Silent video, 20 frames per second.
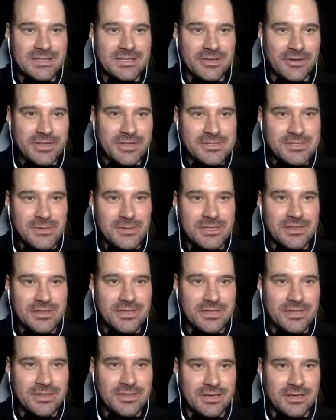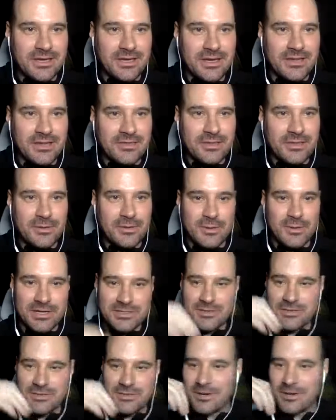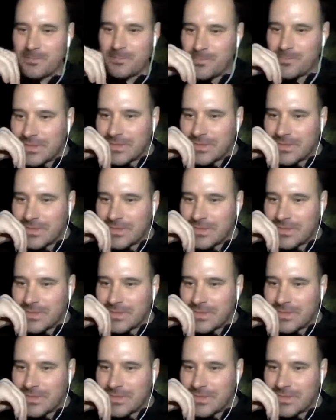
you know, that's what the, the kind of thing you want to do there.